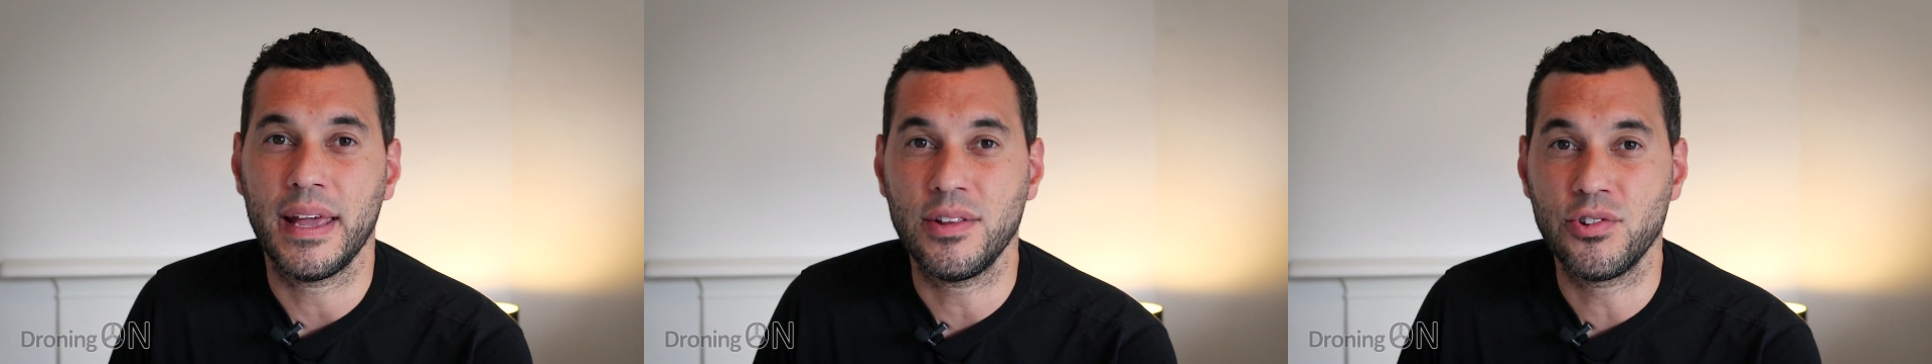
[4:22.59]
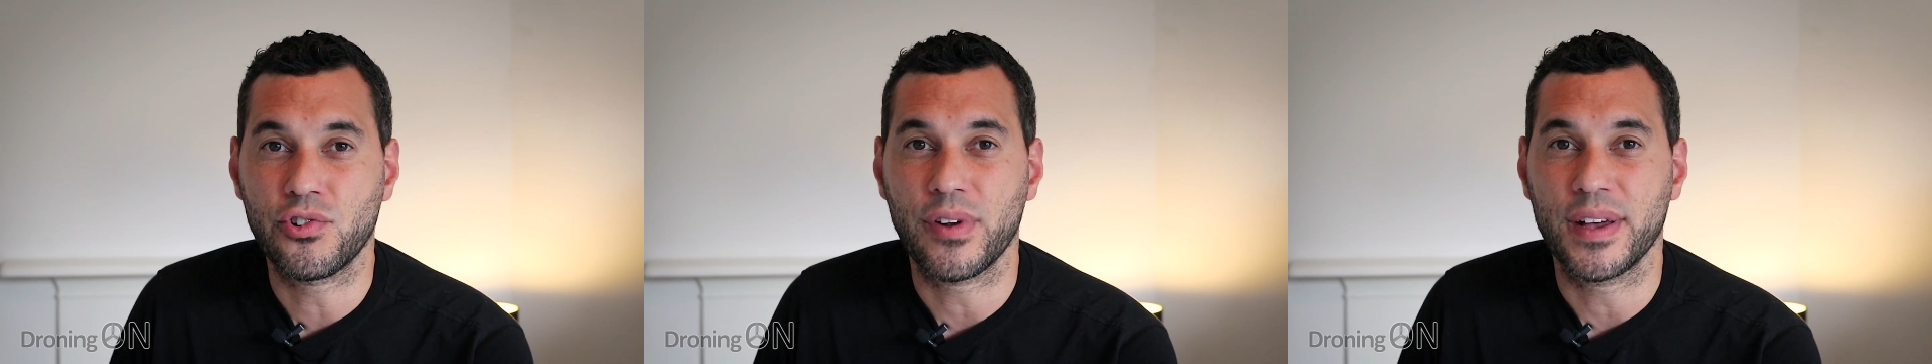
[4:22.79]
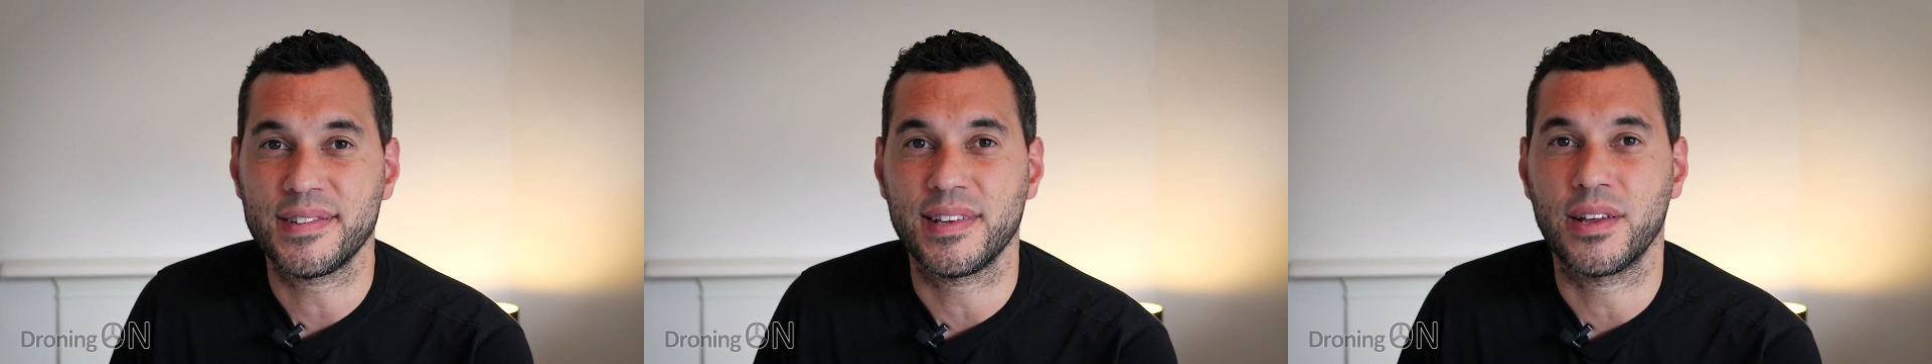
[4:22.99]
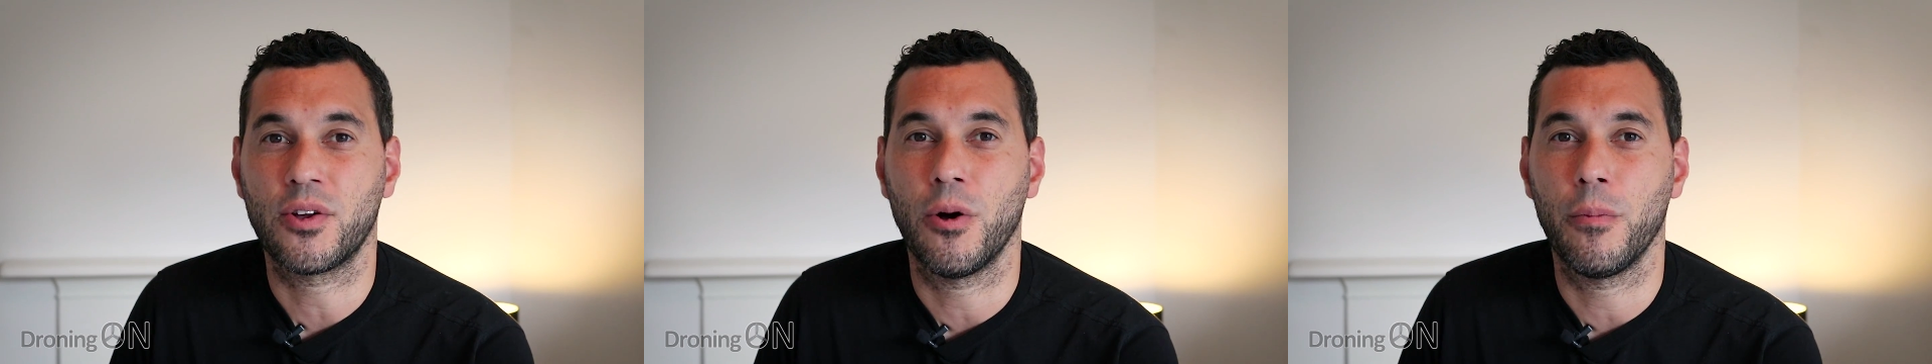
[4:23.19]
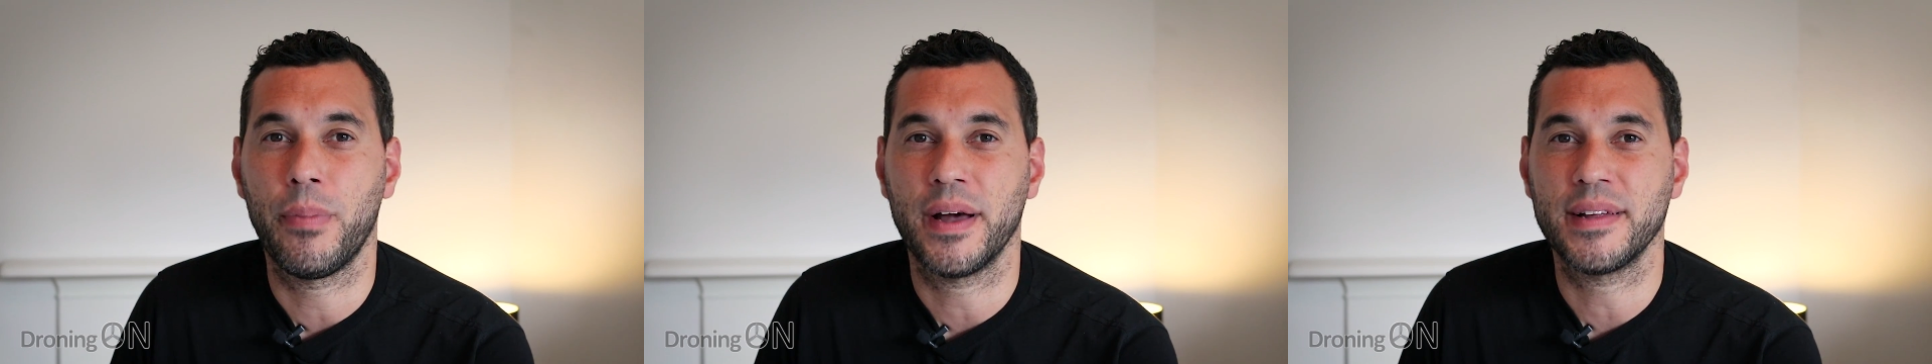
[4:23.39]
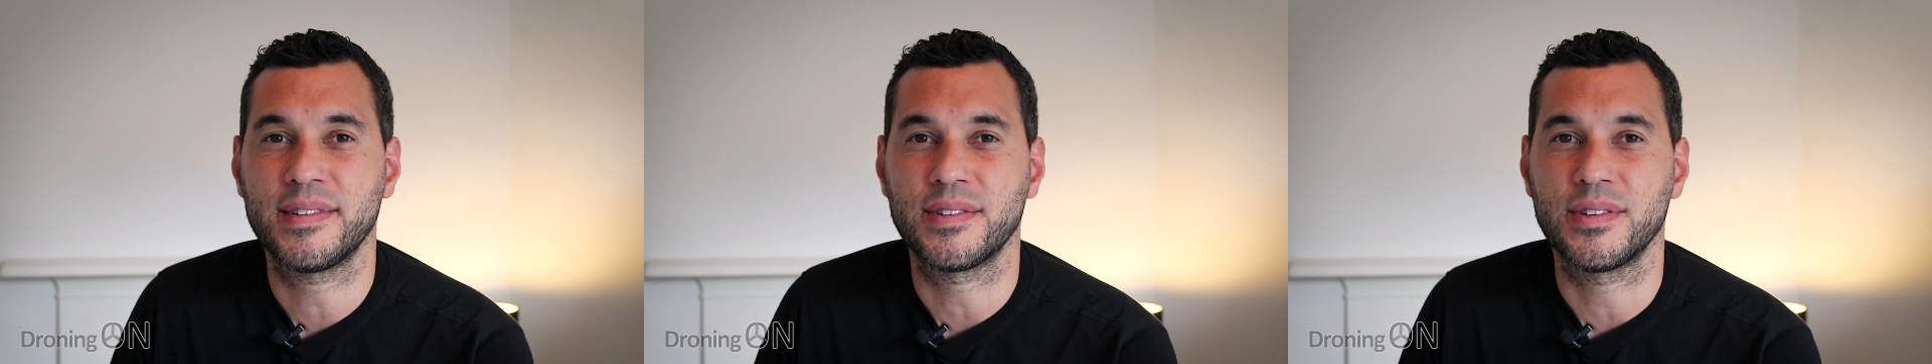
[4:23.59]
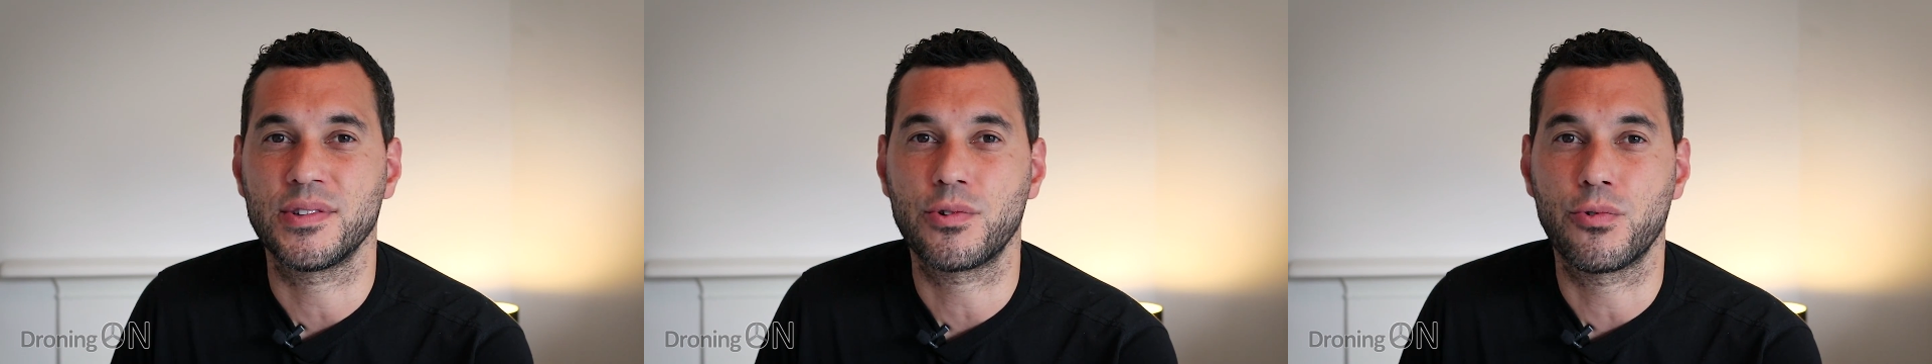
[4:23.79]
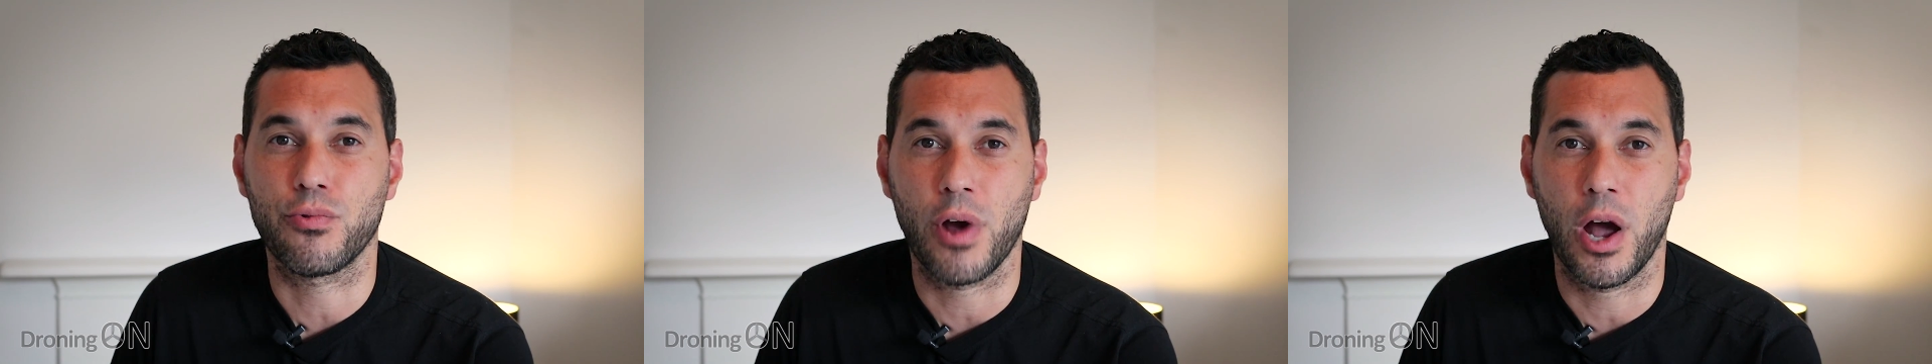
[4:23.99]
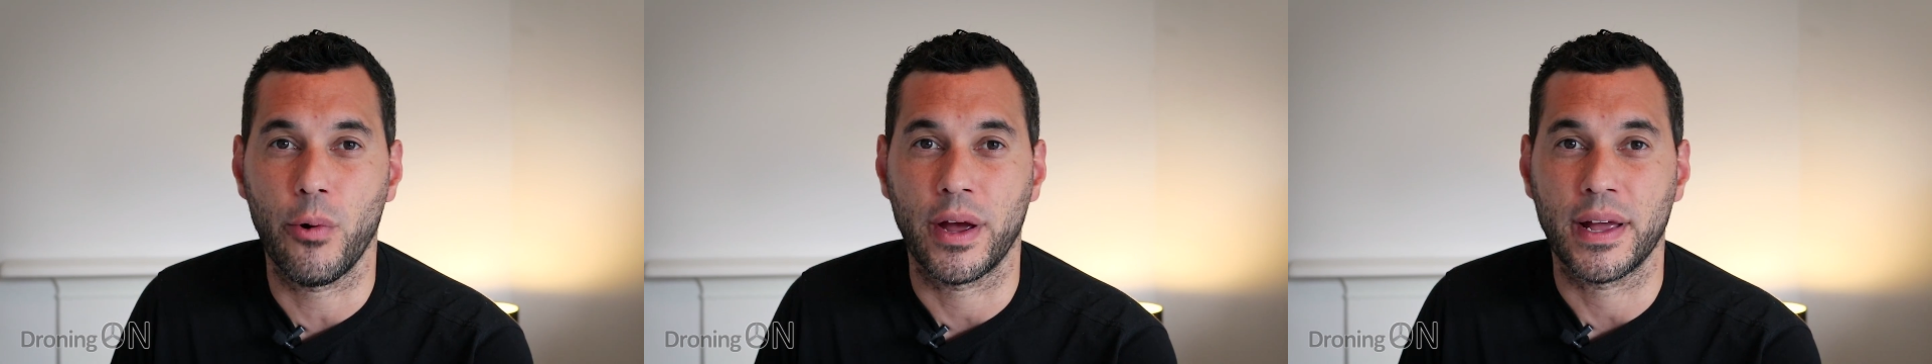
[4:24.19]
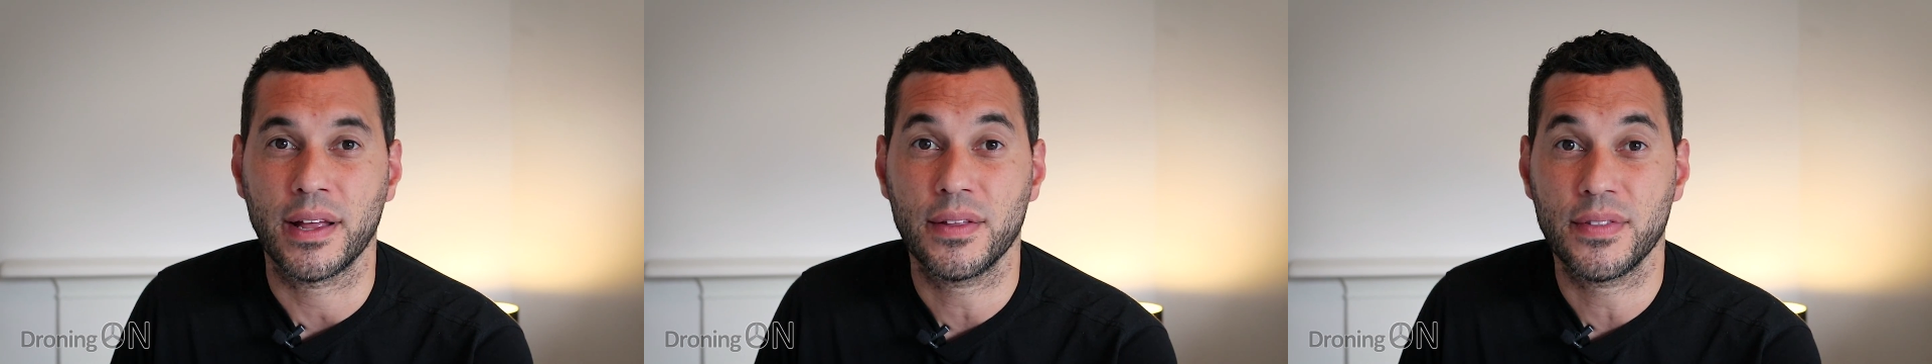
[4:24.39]
interesting competitors
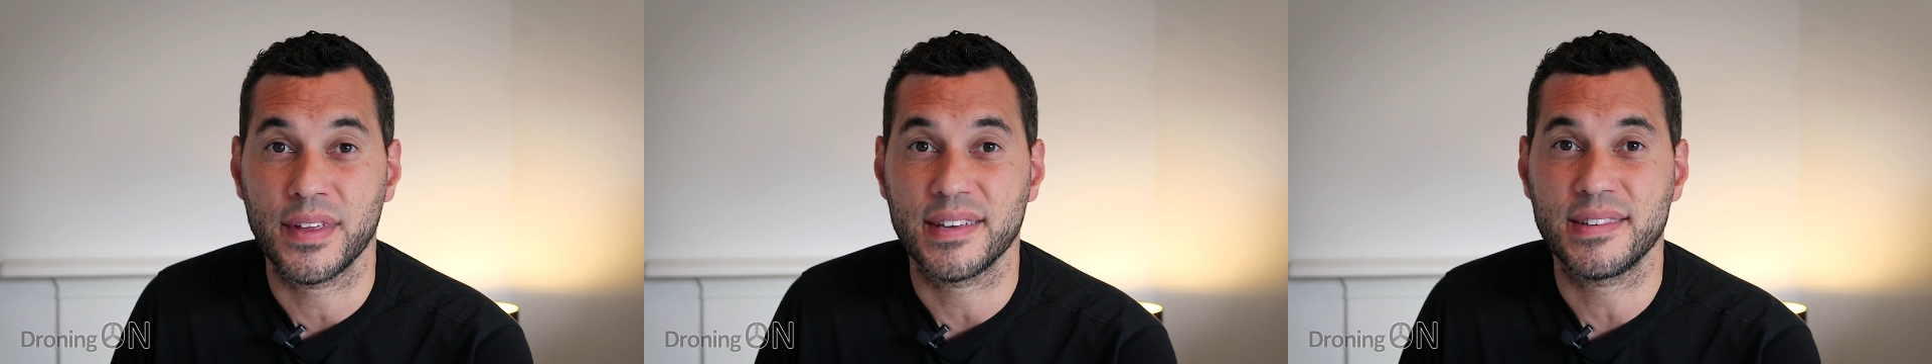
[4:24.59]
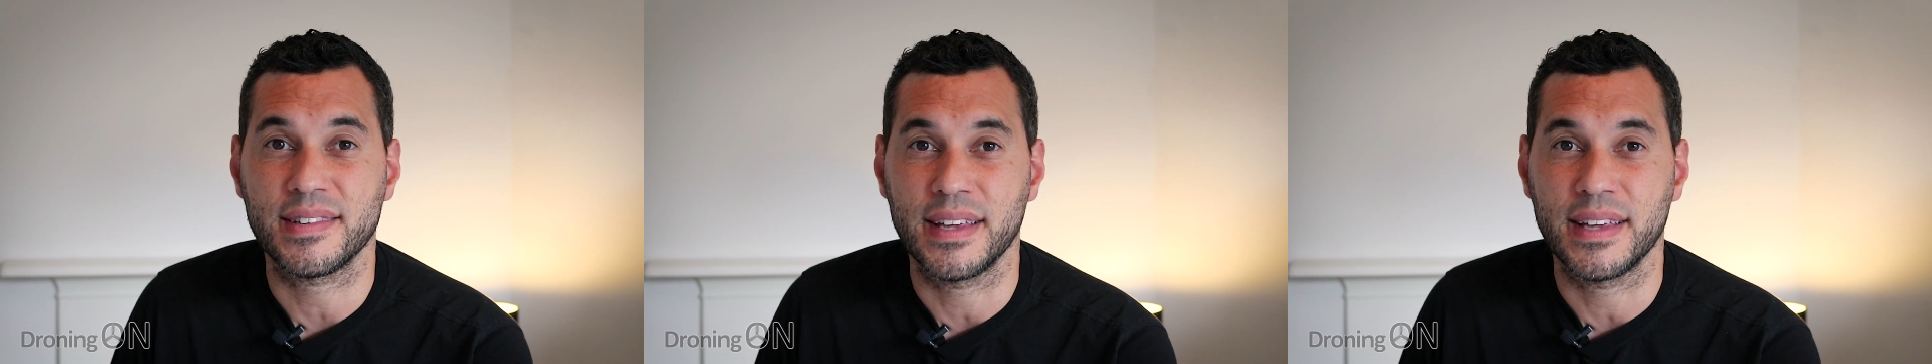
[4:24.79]
growing this